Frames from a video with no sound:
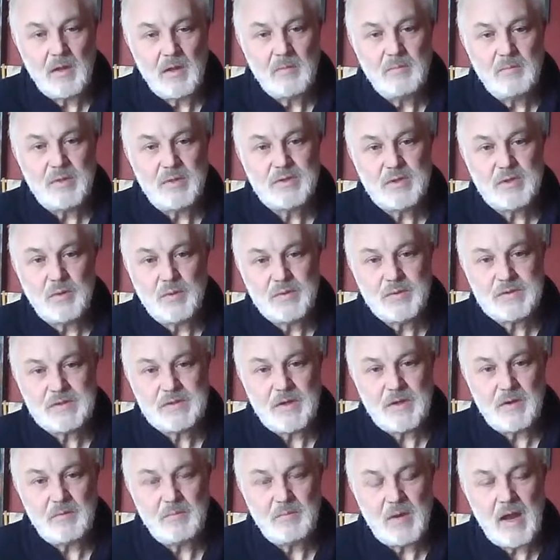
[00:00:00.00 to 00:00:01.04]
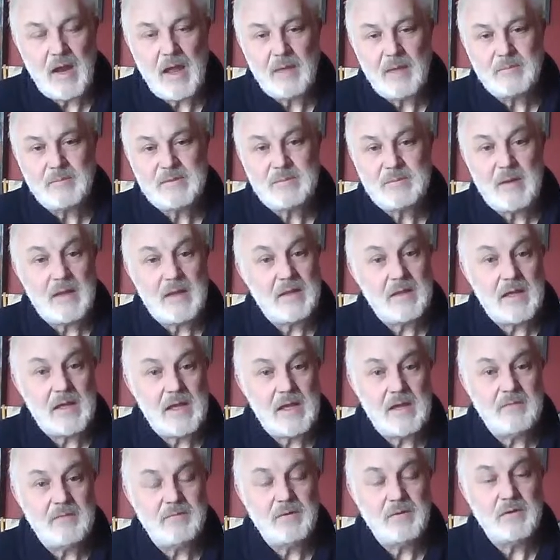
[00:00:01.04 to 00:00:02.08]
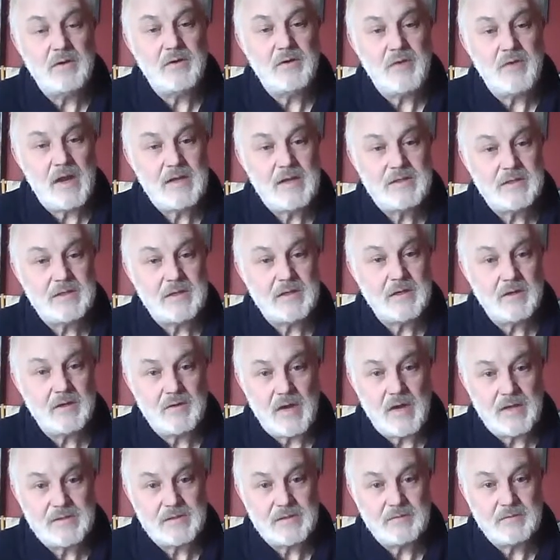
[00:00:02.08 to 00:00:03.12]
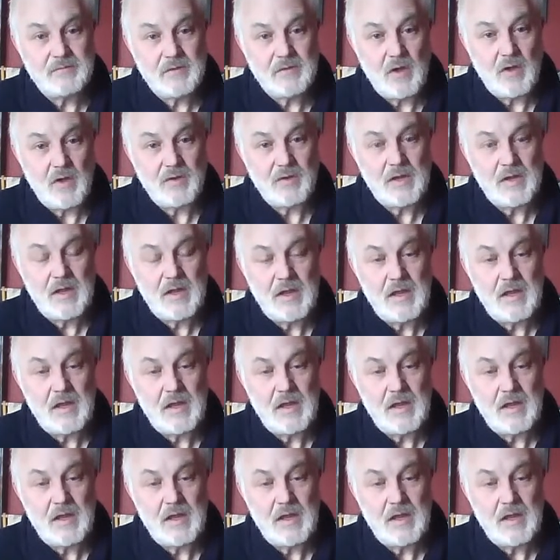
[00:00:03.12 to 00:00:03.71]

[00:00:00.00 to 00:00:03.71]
but also perhaps by the even greater grace of God,